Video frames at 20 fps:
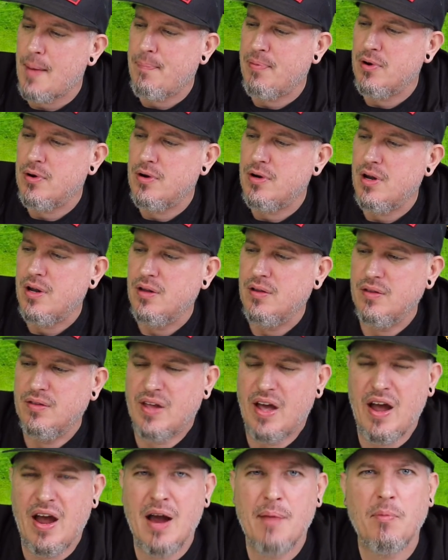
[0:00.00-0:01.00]
Leopard,
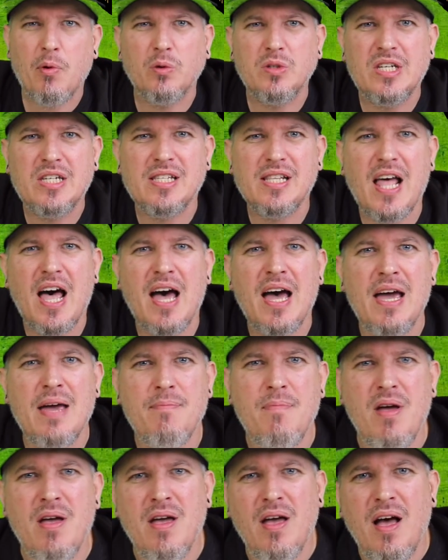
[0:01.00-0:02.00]
the Emerald
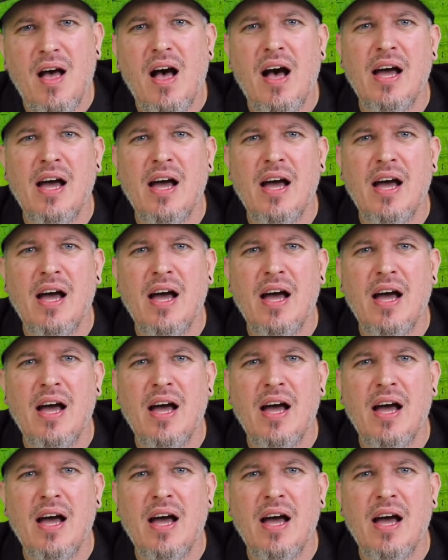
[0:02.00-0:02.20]
Slime.